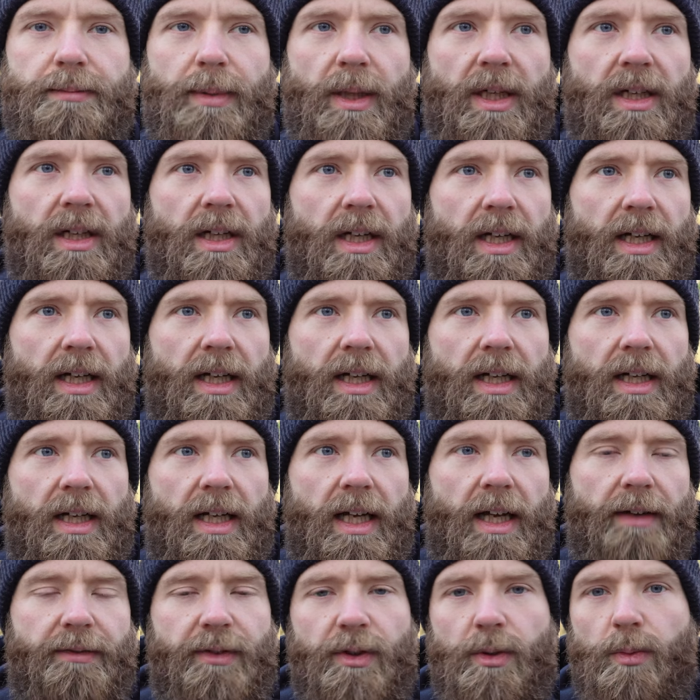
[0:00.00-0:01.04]
But
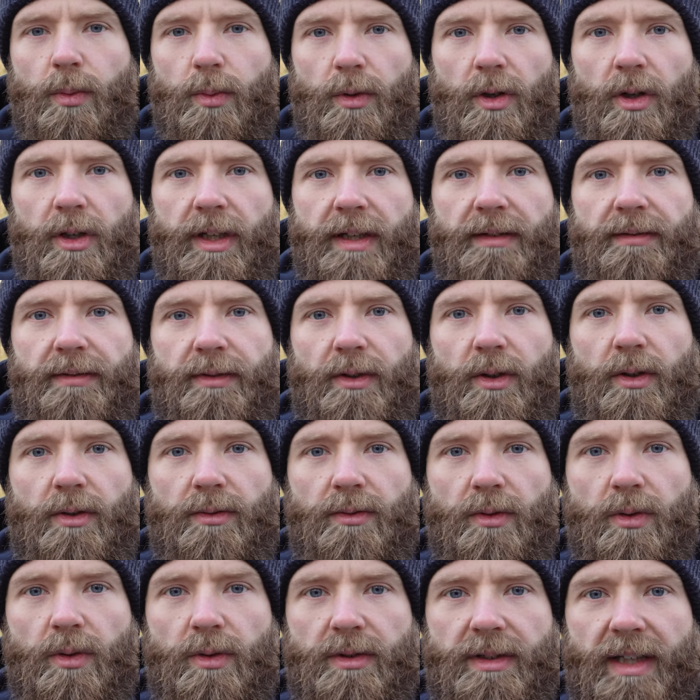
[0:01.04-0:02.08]
if you're looking for a
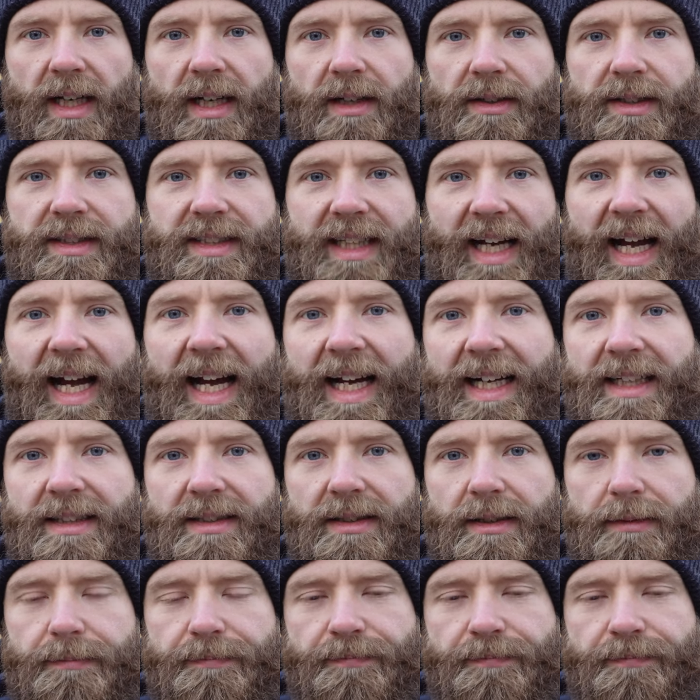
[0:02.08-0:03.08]
raw dairy to add,